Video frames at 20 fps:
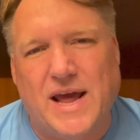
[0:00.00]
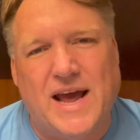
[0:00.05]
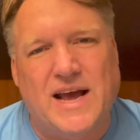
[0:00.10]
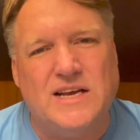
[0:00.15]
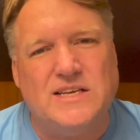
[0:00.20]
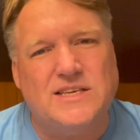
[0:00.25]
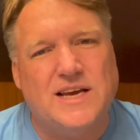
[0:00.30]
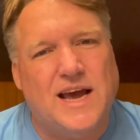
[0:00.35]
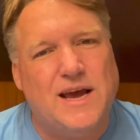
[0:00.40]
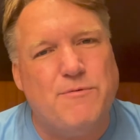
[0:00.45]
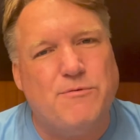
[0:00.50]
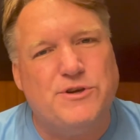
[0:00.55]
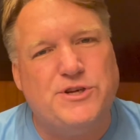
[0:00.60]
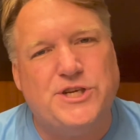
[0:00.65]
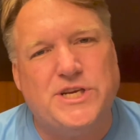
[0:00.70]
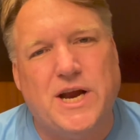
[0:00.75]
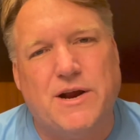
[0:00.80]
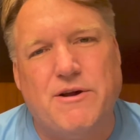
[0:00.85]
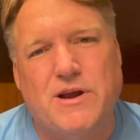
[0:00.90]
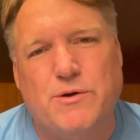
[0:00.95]
As I was
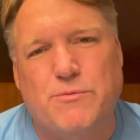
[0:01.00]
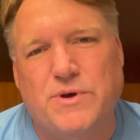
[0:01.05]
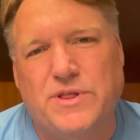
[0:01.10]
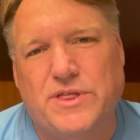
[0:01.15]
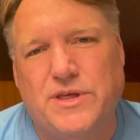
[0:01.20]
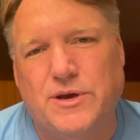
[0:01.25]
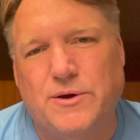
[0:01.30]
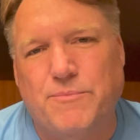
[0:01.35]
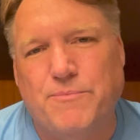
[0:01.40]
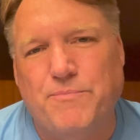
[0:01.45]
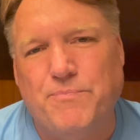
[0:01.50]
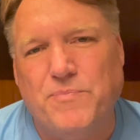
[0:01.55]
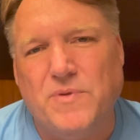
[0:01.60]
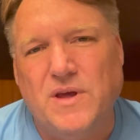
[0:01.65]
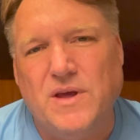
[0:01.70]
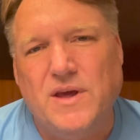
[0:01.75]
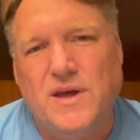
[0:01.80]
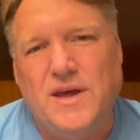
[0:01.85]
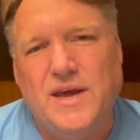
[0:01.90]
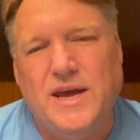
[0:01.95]
sharing with him,
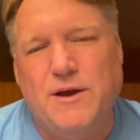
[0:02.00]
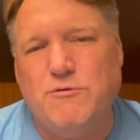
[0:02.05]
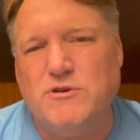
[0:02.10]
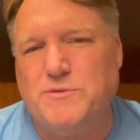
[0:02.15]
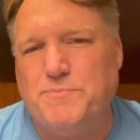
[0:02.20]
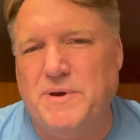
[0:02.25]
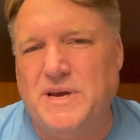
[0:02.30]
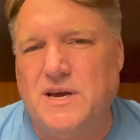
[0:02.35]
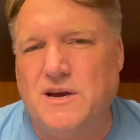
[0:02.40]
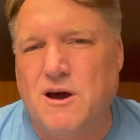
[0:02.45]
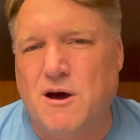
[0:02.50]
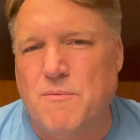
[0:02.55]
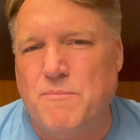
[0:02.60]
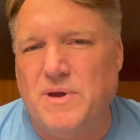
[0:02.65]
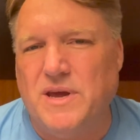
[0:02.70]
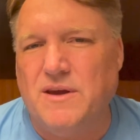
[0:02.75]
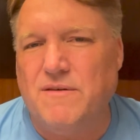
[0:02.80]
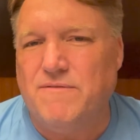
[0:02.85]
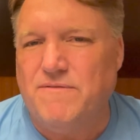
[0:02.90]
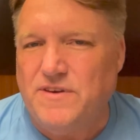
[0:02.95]
he was
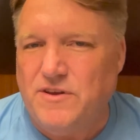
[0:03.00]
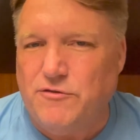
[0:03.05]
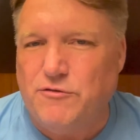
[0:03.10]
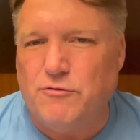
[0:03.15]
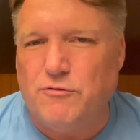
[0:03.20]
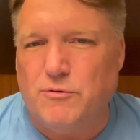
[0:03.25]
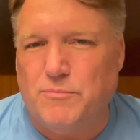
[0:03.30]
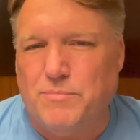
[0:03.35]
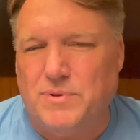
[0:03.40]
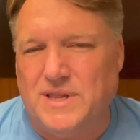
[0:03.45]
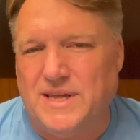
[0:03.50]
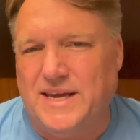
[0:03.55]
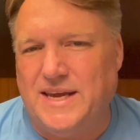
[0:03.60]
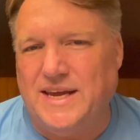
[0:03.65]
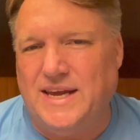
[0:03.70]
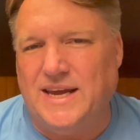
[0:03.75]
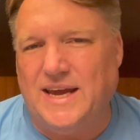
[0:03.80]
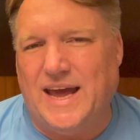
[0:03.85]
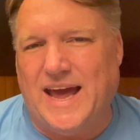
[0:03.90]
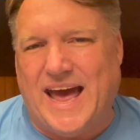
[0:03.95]
becoming
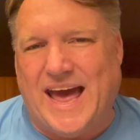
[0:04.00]
visibly